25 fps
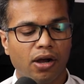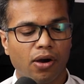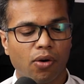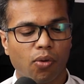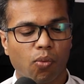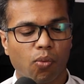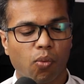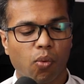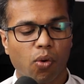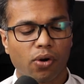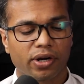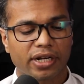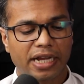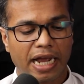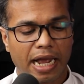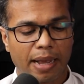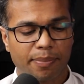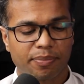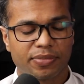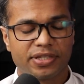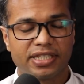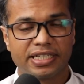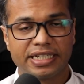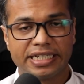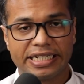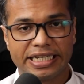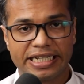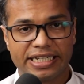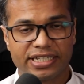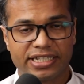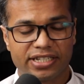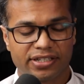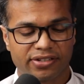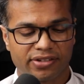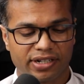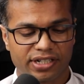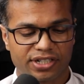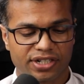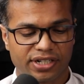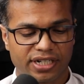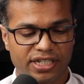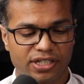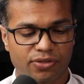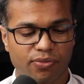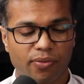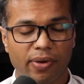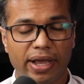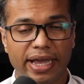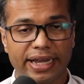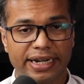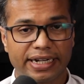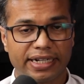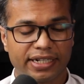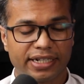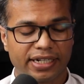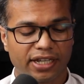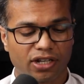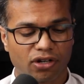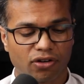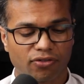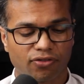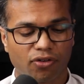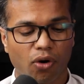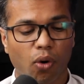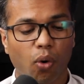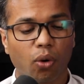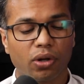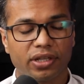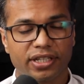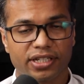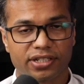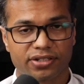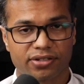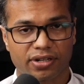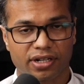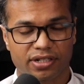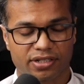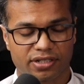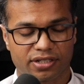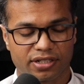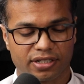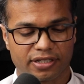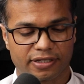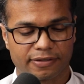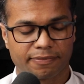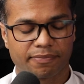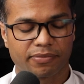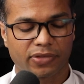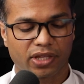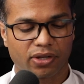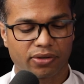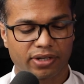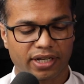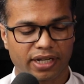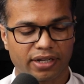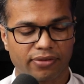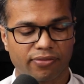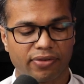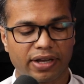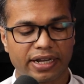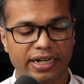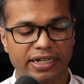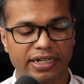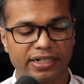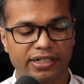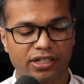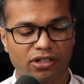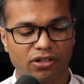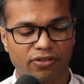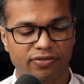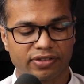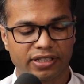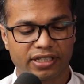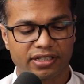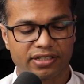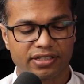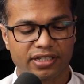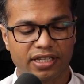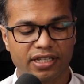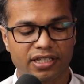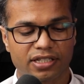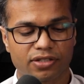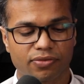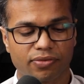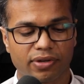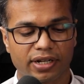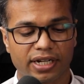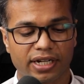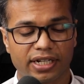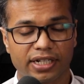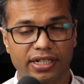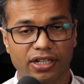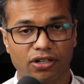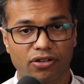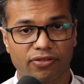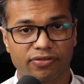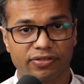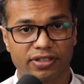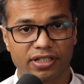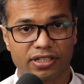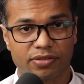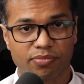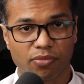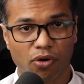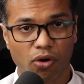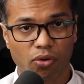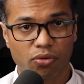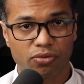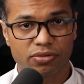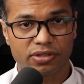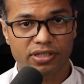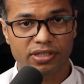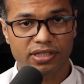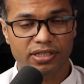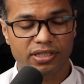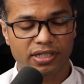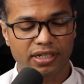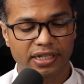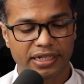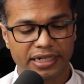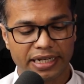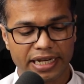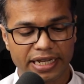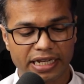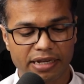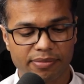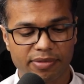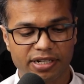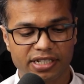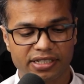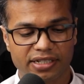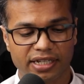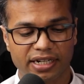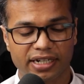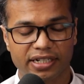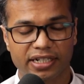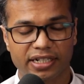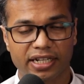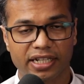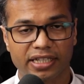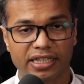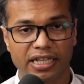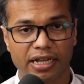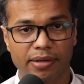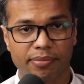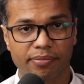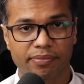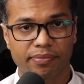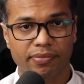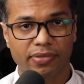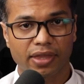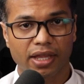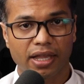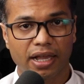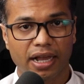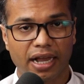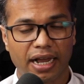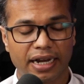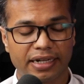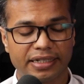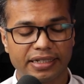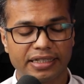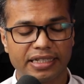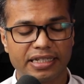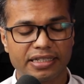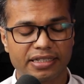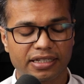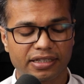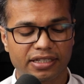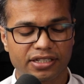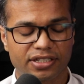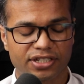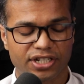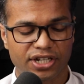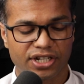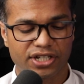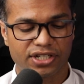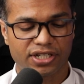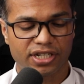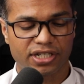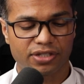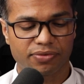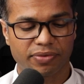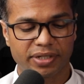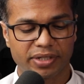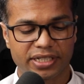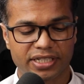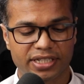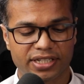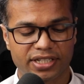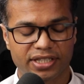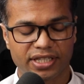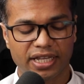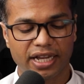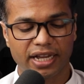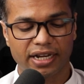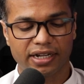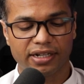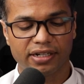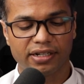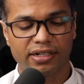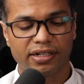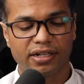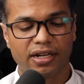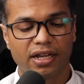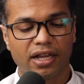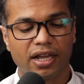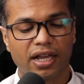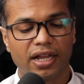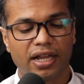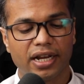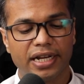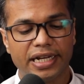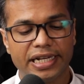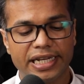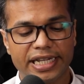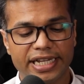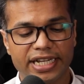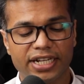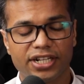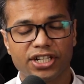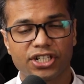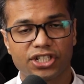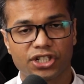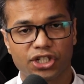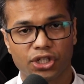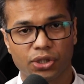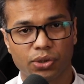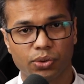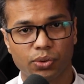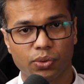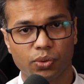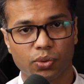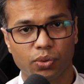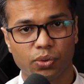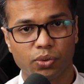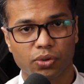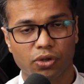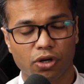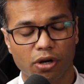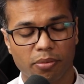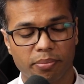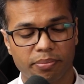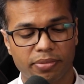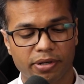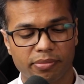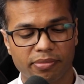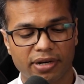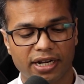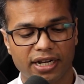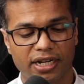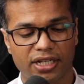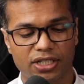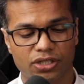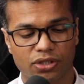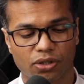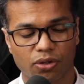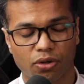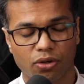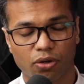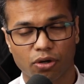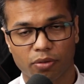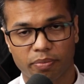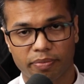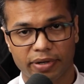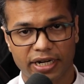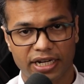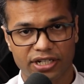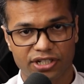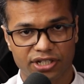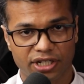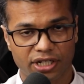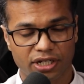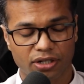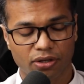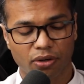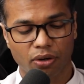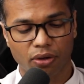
what happens in degeneration is wear and tear of all these structures. Okay, wear and tear of this disc, wear and tear of these bones, ligaments connecting them, and these are the changes which then lead to compromise or pressure